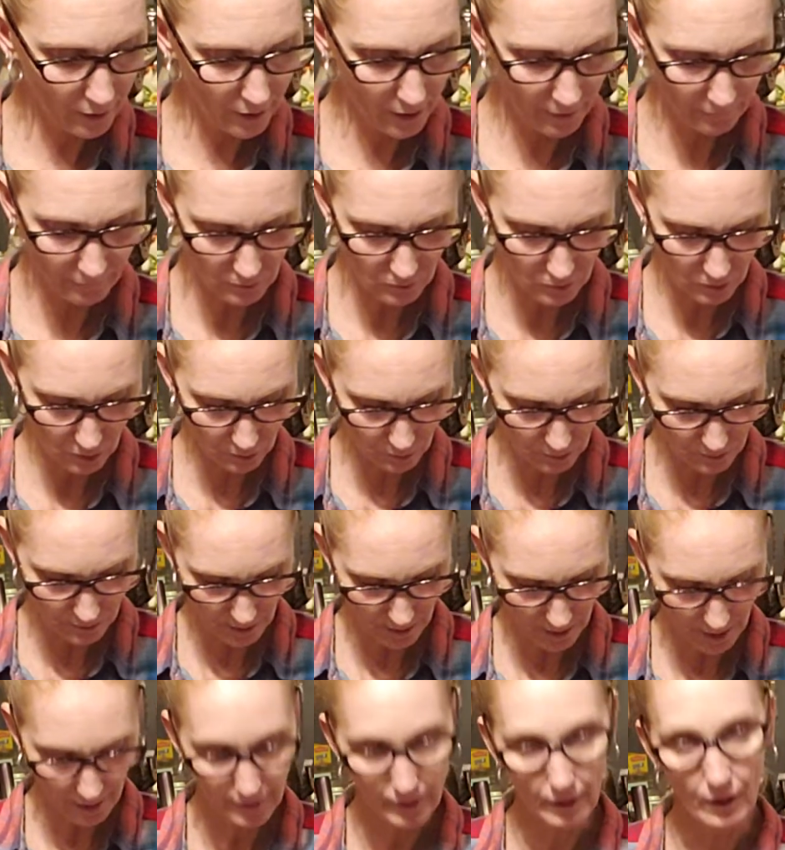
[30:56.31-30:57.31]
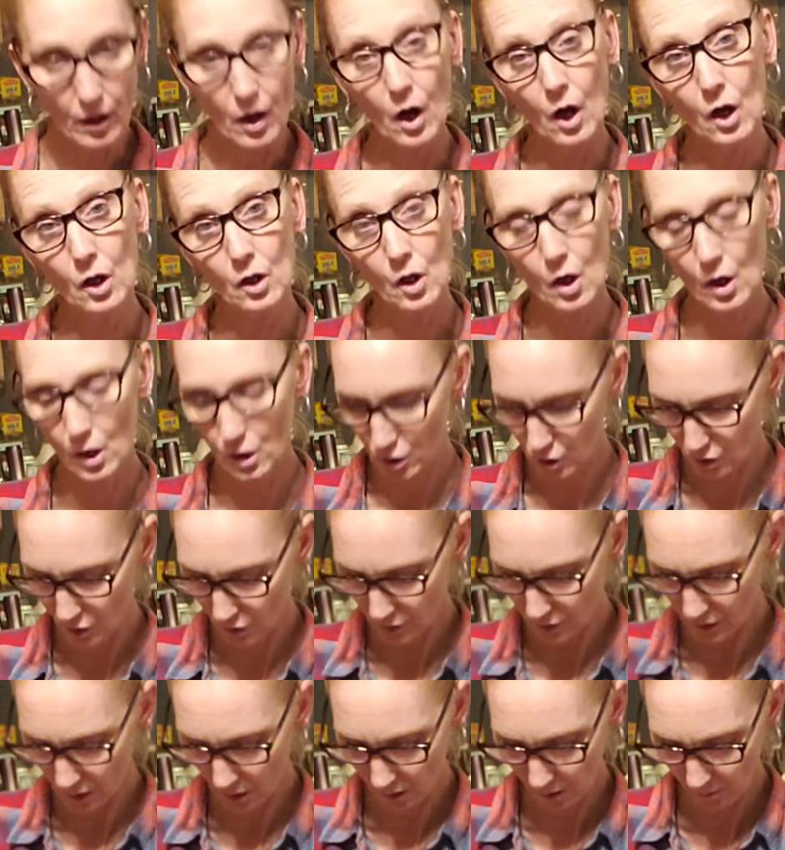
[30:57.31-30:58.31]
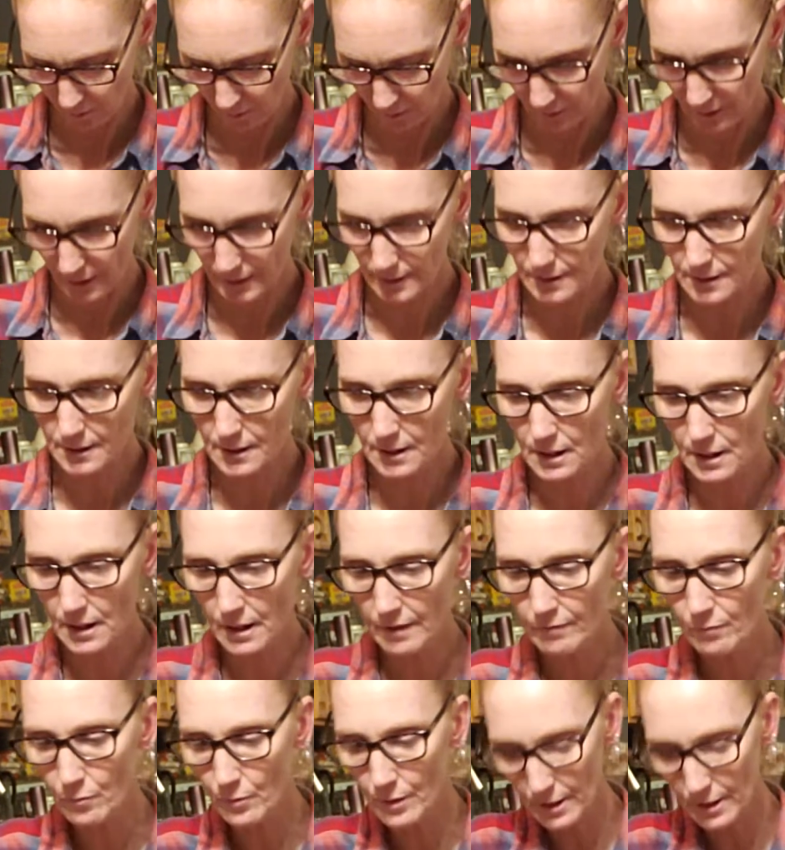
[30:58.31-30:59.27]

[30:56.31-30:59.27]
I have to do is add a large onto it. But let's see if